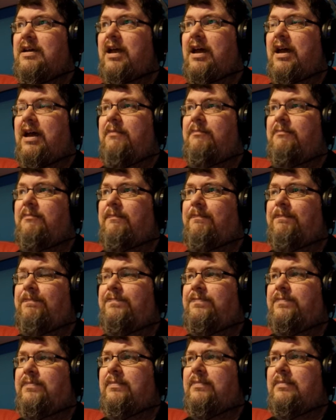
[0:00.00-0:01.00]
Um,
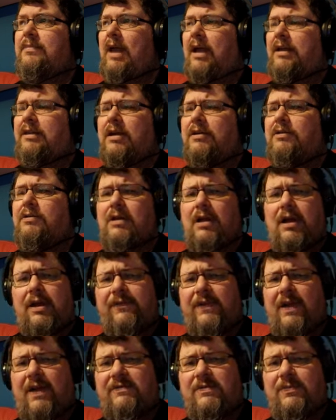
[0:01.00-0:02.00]
I don't know
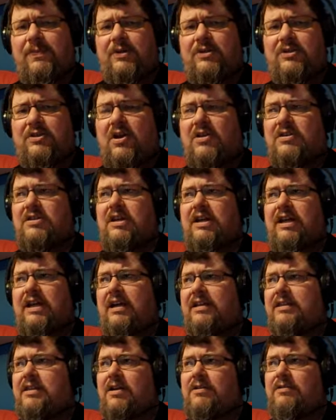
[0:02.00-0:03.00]
if you have to put DOS on it.
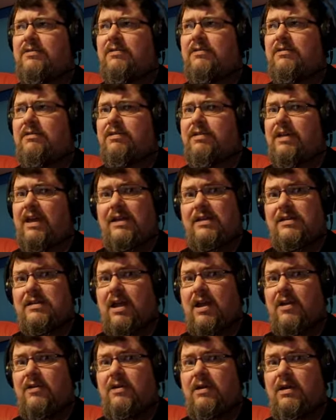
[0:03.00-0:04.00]
I don't think
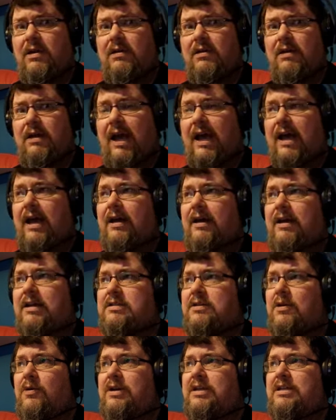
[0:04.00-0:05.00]
so. Uh,
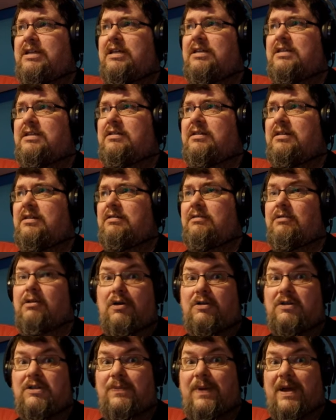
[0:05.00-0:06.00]
as long as it's
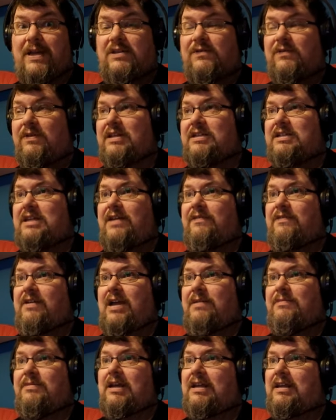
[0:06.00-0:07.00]
got space for the save
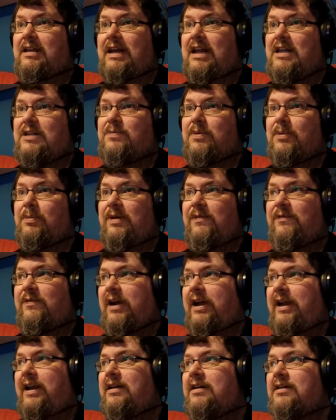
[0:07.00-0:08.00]
games, I think that's probably
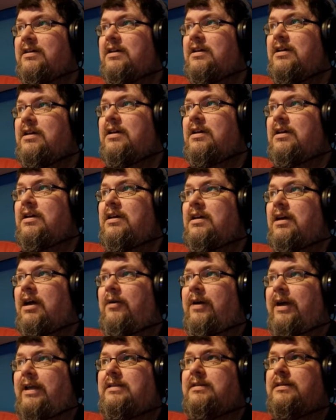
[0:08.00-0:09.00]
fine.
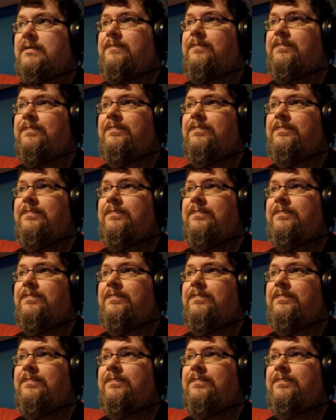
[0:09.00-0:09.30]
All right,